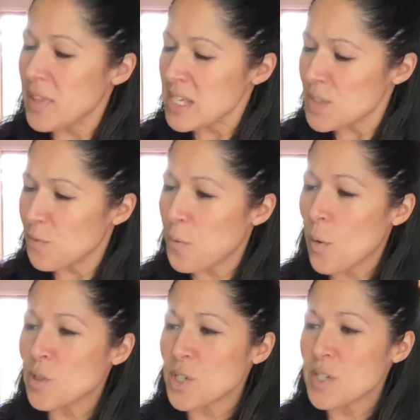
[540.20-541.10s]
these
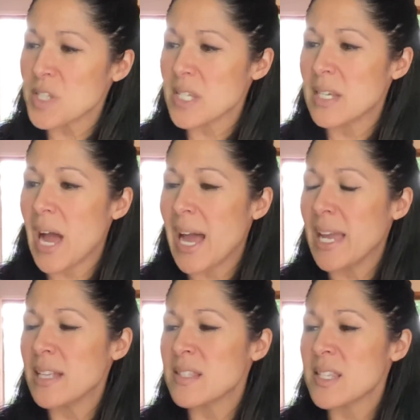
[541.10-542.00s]
Folgers
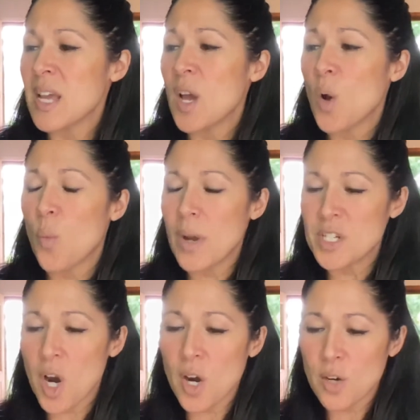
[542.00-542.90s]
guides,
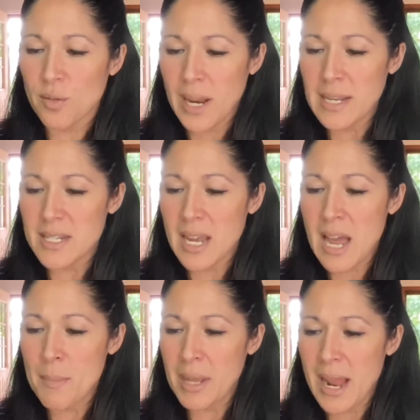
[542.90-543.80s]
which are great.
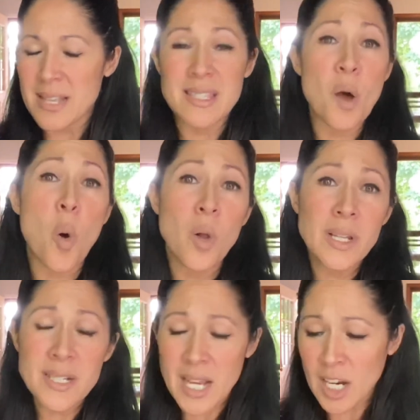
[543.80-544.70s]
It has the whole
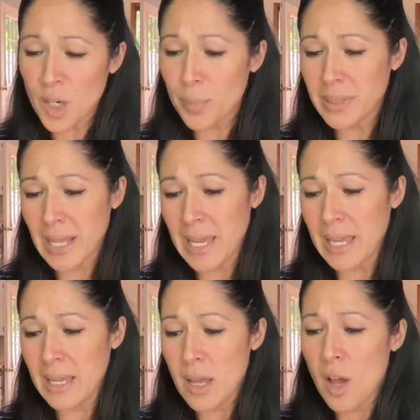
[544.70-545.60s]
entire
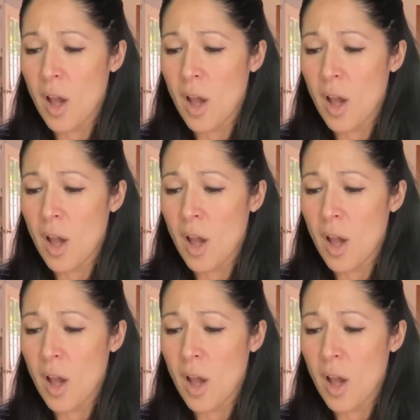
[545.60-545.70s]
play.